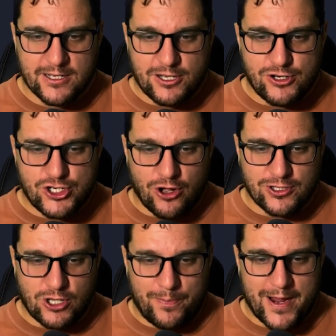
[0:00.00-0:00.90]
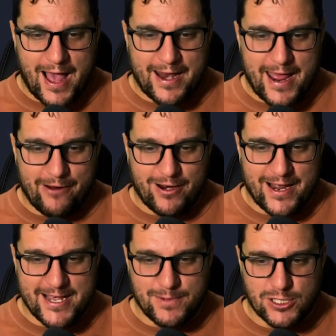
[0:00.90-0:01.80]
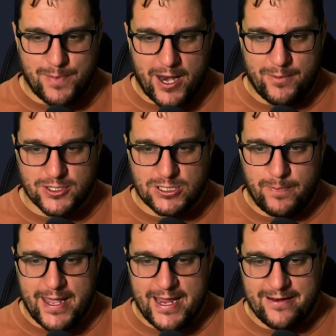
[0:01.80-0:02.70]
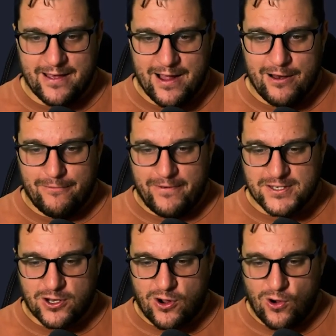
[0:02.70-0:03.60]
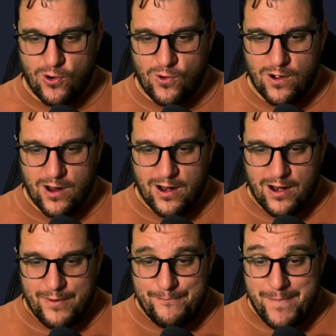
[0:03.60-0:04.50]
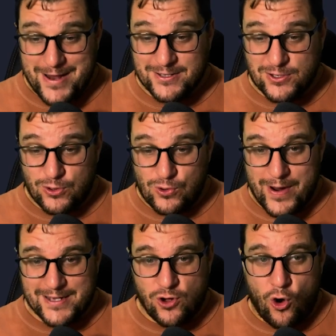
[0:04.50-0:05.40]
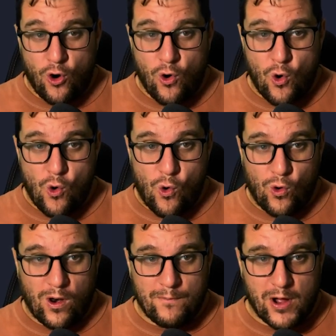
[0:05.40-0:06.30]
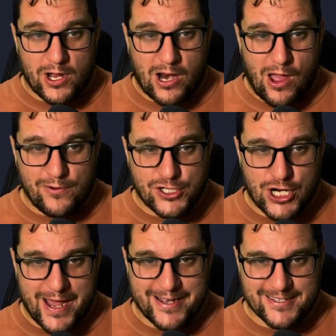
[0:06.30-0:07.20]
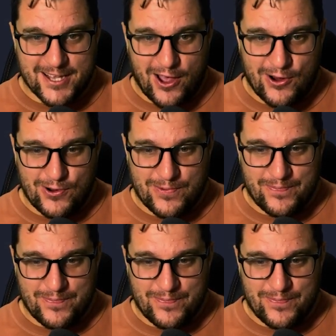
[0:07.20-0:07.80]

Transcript: So shot stopping and aerially, he's much better. But speed, physical, mental is all Michael O'Shea. So